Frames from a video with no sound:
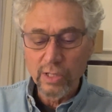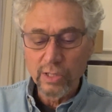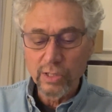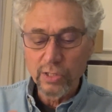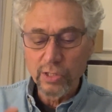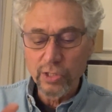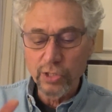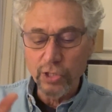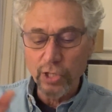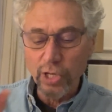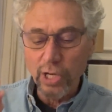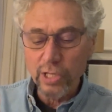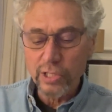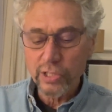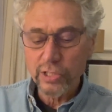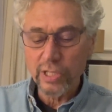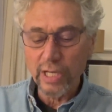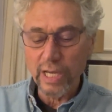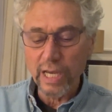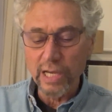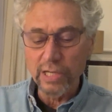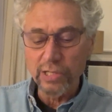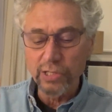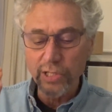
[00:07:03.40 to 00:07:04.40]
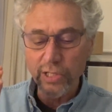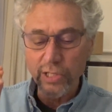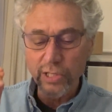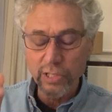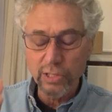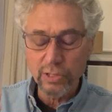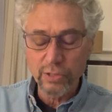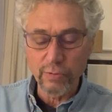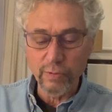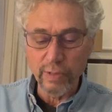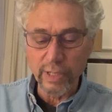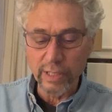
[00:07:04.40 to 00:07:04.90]
Just as it
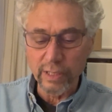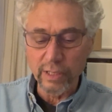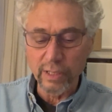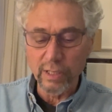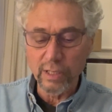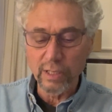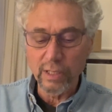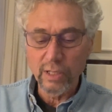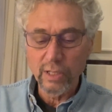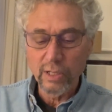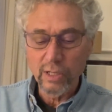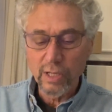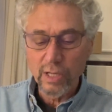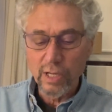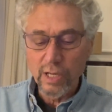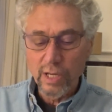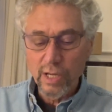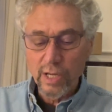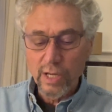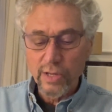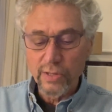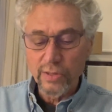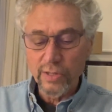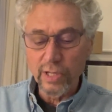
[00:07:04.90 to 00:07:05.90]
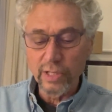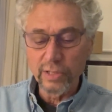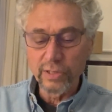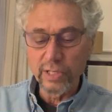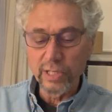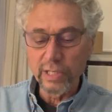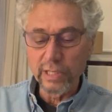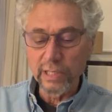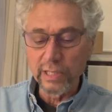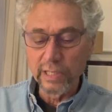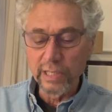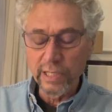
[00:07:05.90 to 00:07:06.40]
is written, the
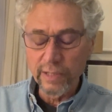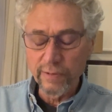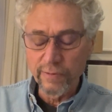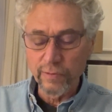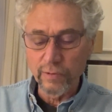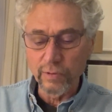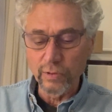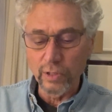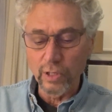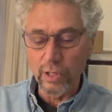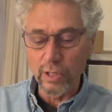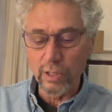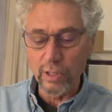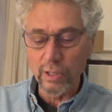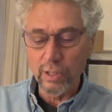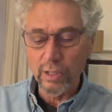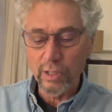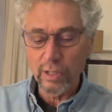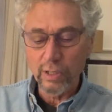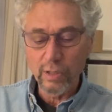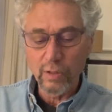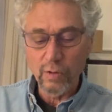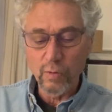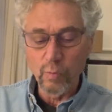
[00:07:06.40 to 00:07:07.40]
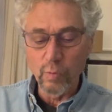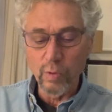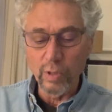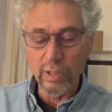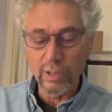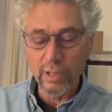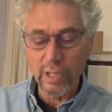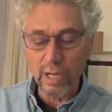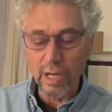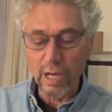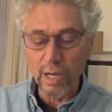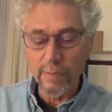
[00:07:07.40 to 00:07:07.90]
deliverer will
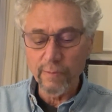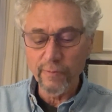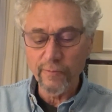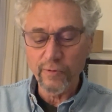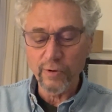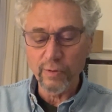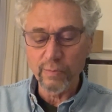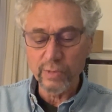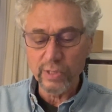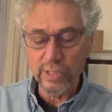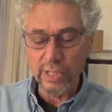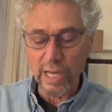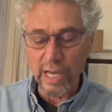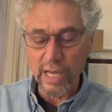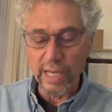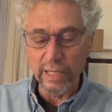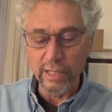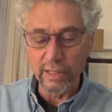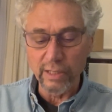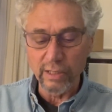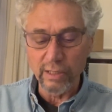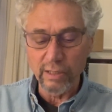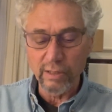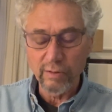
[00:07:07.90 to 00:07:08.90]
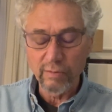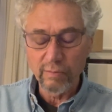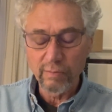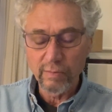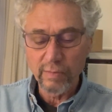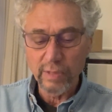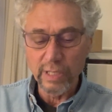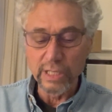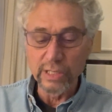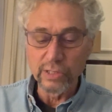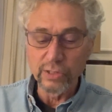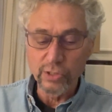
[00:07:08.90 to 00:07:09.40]
come from Zion.
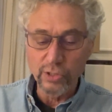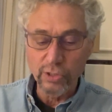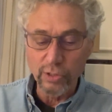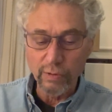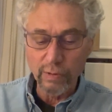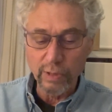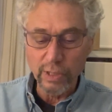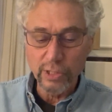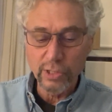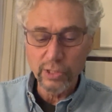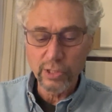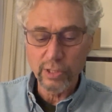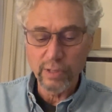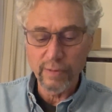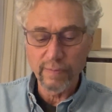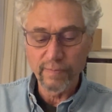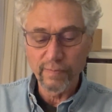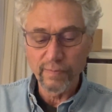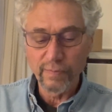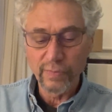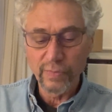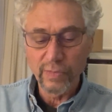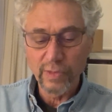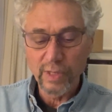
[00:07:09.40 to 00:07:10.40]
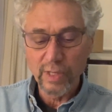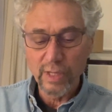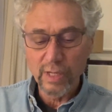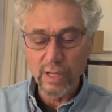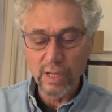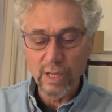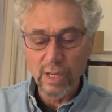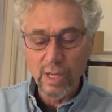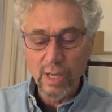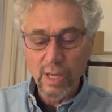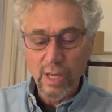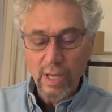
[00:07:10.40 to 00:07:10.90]
He's Jewish.
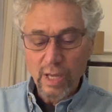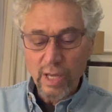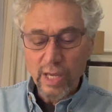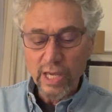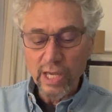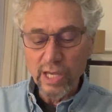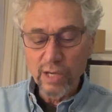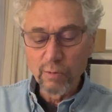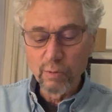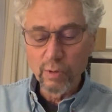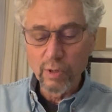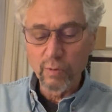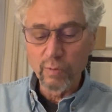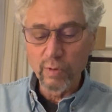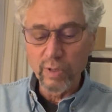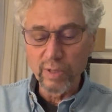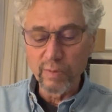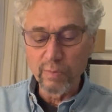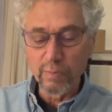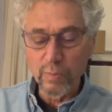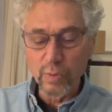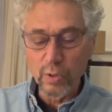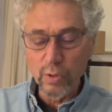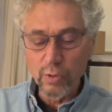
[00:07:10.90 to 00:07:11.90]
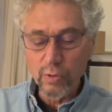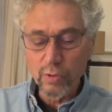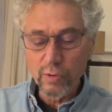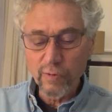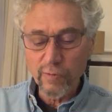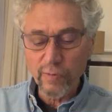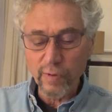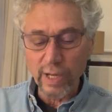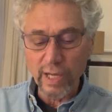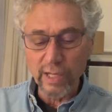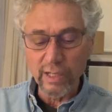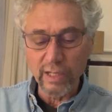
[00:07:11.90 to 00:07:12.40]
He will
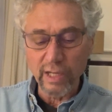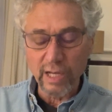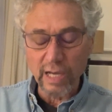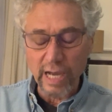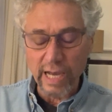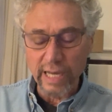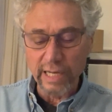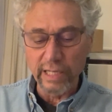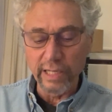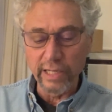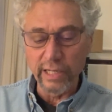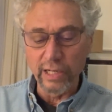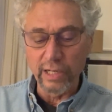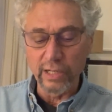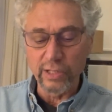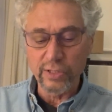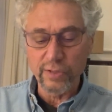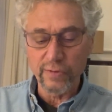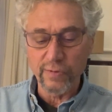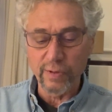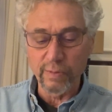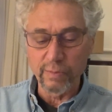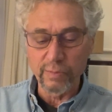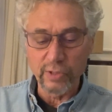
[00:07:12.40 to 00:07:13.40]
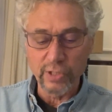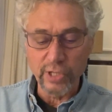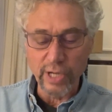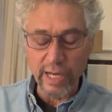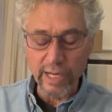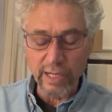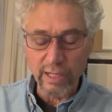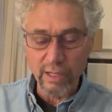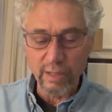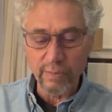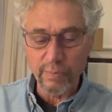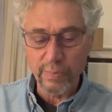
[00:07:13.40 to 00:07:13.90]
remove ungodliness from
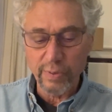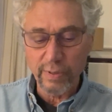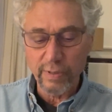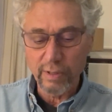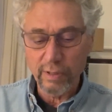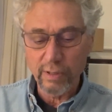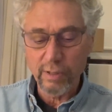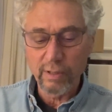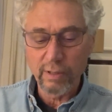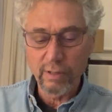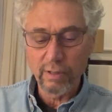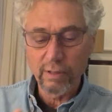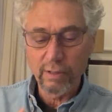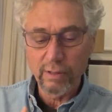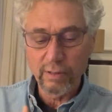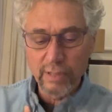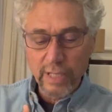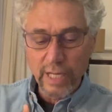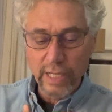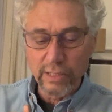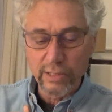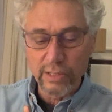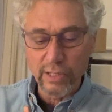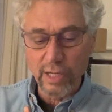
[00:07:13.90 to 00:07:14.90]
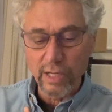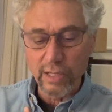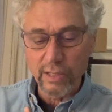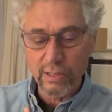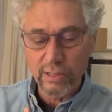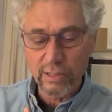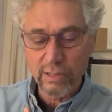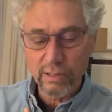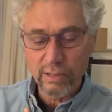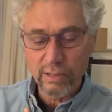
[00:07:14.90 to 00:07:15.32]
Jacob. That's us.